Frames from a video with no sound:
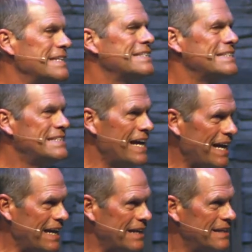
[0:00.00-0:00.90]

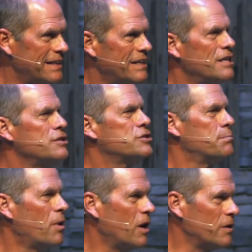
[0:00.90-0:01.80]
Today,
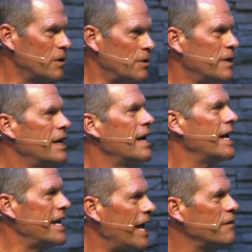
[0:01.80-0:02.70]
tomorrow,
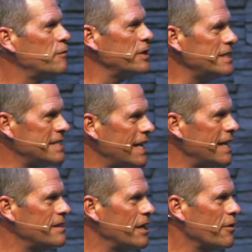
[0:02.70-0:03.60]
and every
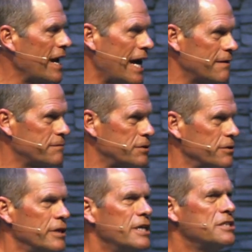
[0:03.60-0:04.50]
day
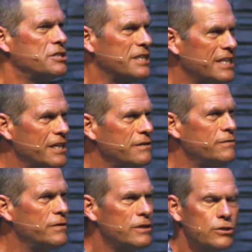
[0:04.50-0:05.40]
thereafter, to
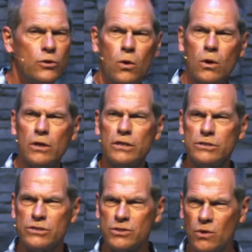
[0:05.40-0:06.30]
give your
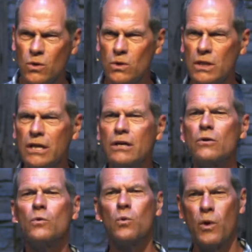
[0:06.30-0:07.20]
soul
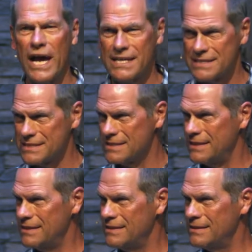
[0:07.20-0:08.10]
rest.
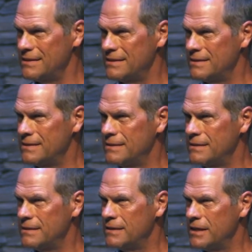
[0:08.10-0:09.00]

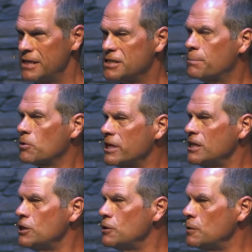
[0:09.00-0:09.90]
To bring
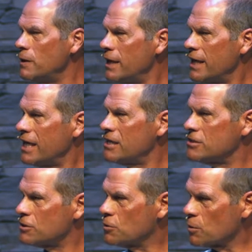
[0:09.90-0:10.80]
you
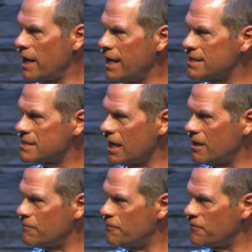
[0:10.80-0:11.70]
his grace
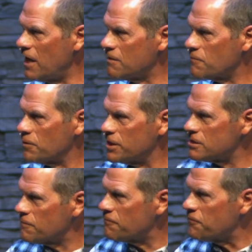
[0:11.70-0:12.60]
and
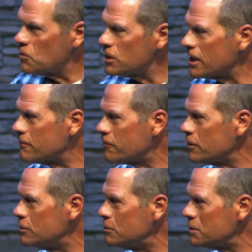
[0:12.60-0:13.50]
faithfulness fully for
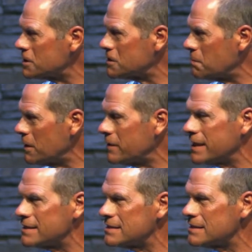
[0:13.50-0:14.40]
you to
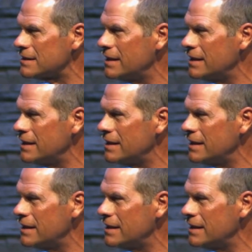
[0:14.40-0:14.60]
experience,